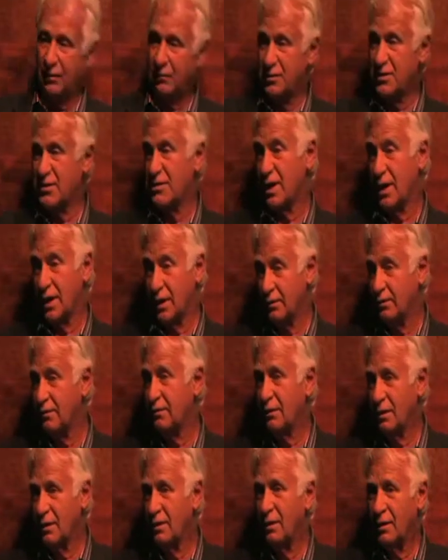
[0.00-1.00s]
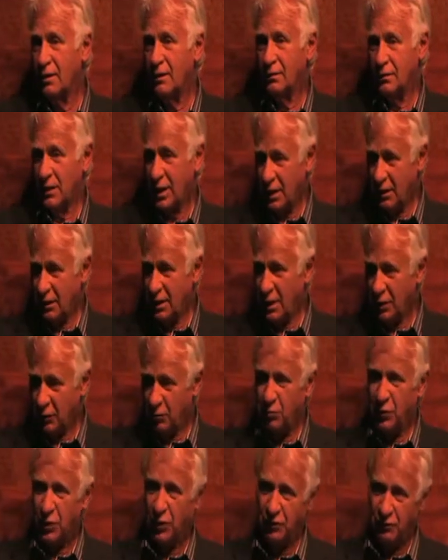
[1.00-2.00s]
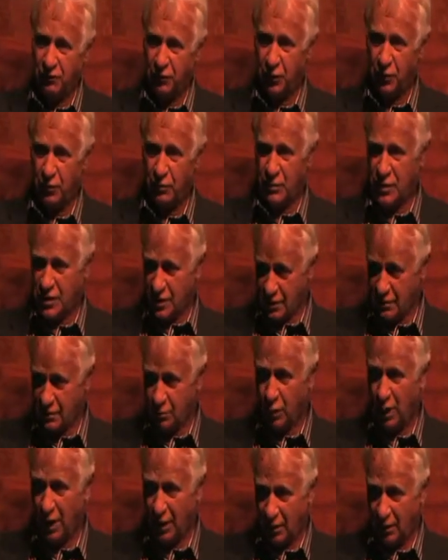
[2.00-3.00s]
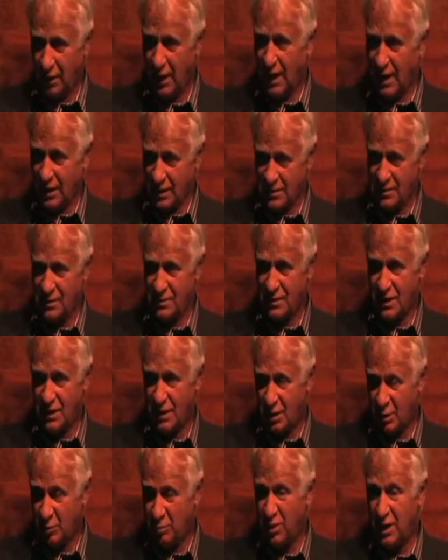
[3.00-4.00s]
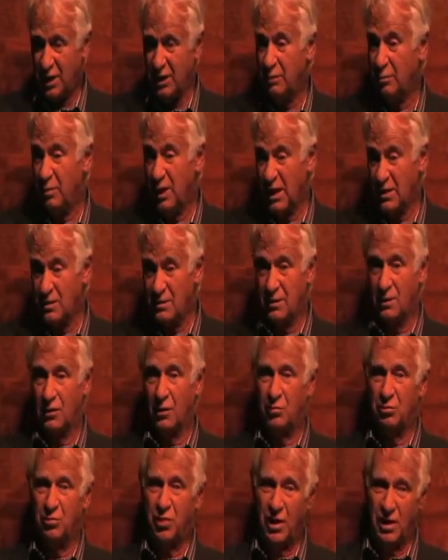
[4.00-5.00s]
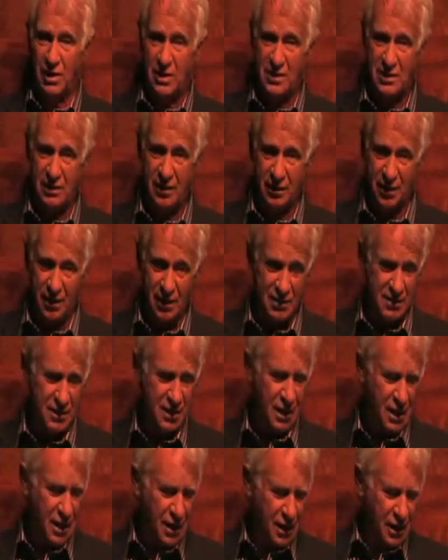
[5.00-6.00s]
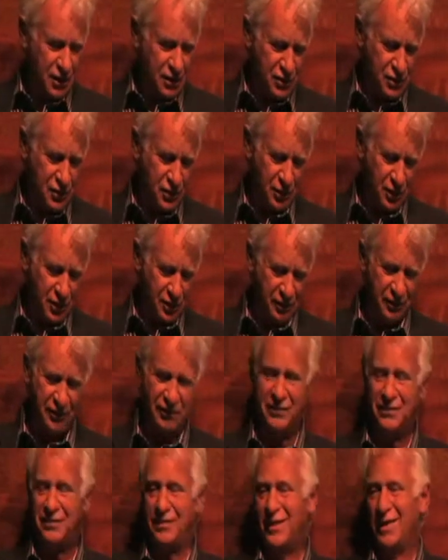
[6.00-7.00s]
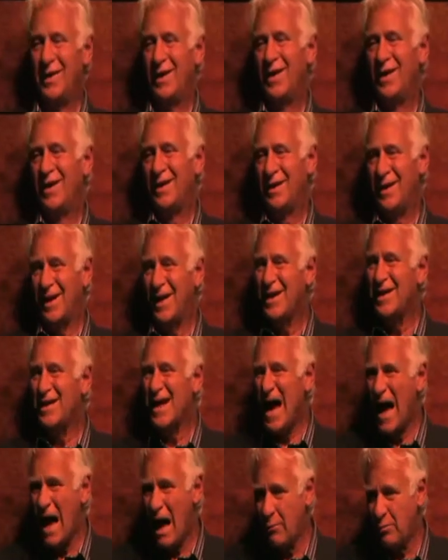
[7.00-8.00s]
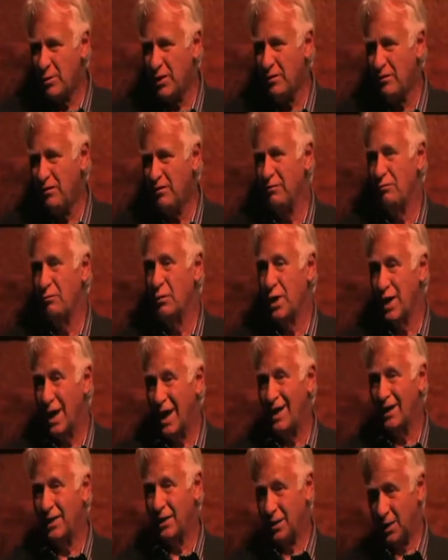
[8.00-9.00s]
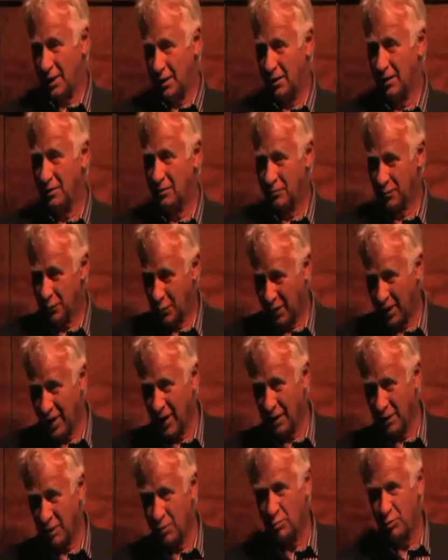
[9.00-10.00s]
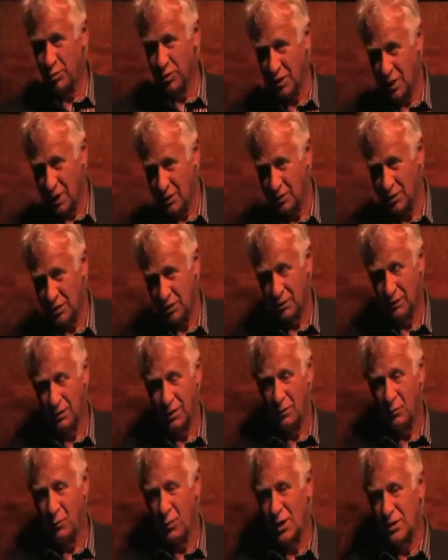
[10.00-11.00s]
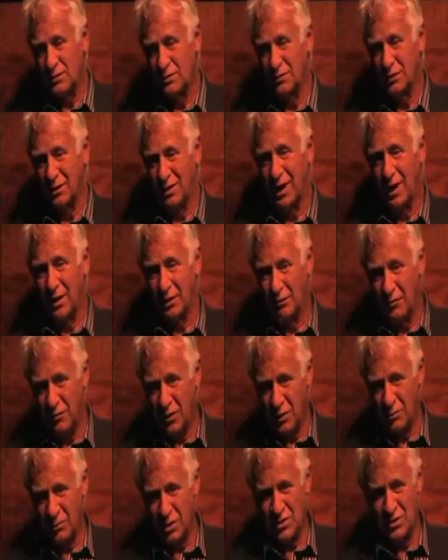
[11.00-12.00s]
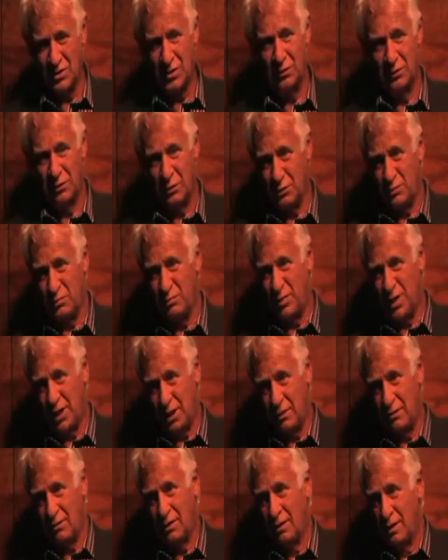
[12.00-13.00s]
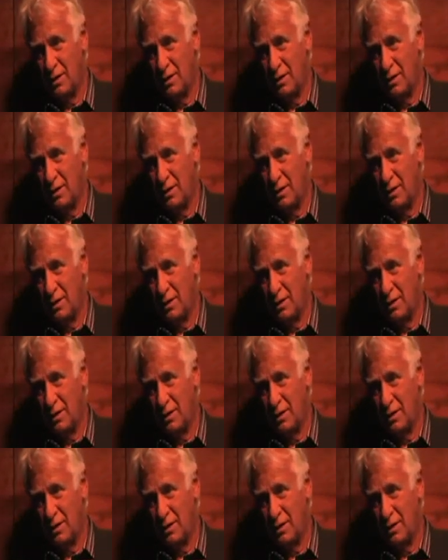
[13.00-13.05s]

have said that it performs as well as the peat-based compost that is sort of unhappy reality of organic production that whilst organic farmers don't use peat,